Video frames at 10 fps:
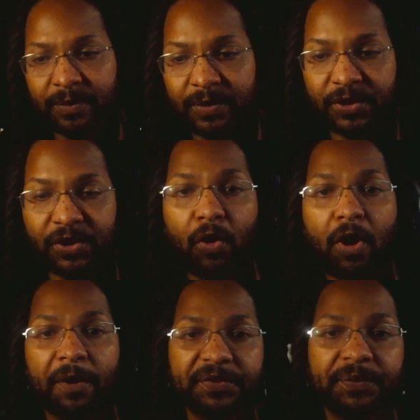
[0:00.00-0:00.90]
show
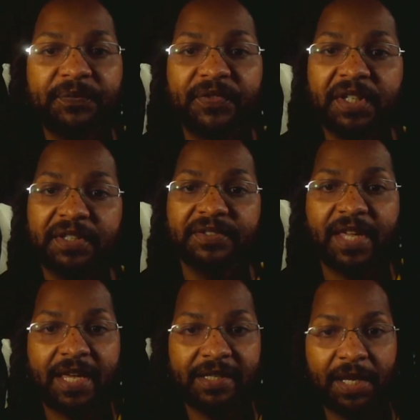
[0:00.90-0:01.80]
off some things
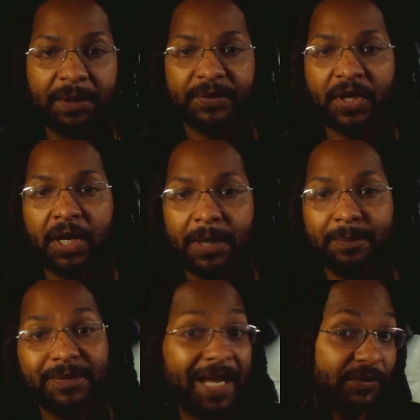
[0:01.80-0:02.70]
at
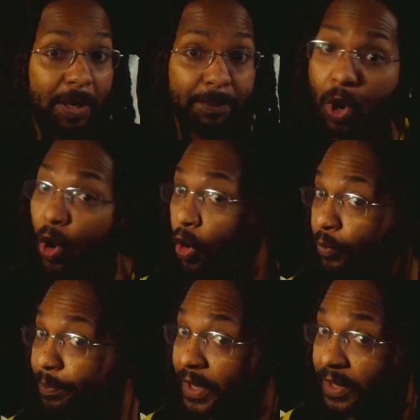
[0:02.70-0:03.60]
Gamescom. That's what I'm
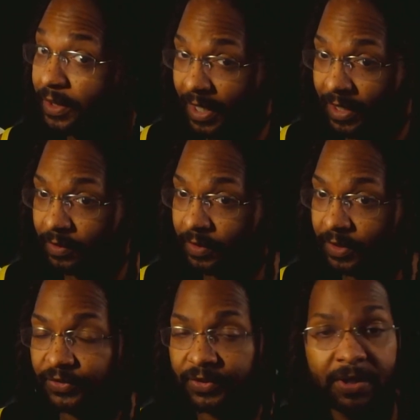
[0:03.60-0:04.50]
hoping at
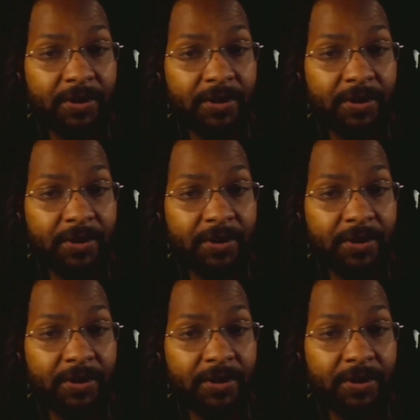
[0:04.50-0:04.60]
least.